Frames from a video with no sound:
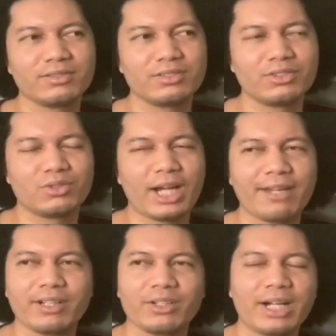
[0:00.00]

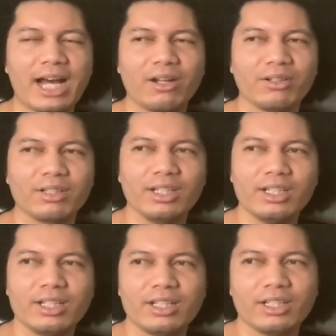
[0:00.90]
driving around
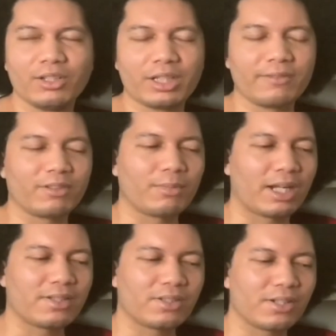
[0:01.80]
looking for
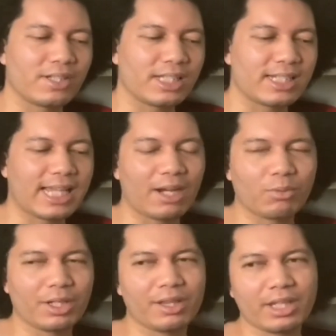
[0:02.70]
monsters, is that
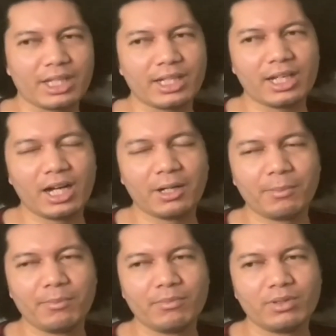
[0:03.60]
worth it?
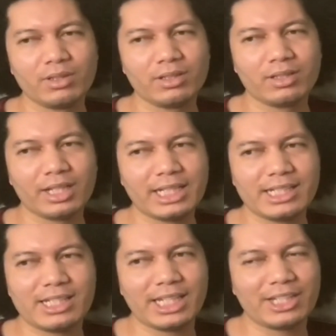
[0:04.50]
And Dean